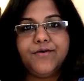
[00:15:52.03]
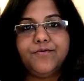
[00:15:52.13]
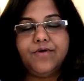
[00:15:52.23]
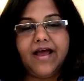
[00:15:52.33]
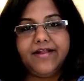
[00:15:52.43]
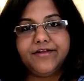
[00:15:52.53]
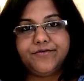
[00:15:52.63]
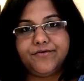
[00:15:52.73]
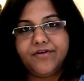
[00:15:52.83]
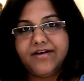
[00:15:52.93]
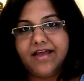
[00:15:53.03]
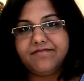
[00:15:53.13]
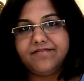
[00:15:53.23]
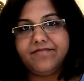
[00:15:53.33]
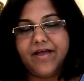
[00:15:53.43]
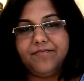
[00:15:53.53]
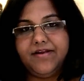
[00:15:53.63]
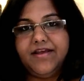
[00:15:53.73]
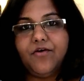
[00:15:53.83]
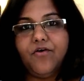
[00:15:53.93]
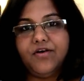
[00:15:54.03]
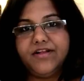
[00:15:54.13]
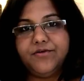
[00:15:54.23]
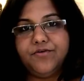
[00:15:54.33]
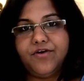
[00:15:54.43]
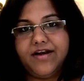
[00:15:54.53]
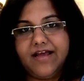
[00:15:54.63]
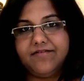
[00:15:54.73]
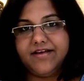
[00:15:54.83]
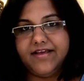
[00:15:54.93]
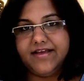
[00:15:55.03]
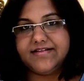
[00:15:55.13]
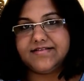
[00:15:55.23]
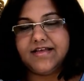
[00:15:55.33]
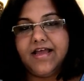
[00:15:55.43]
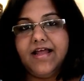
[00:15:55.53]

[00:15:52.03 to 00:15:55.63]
who either do not have a family or they do not have a kids,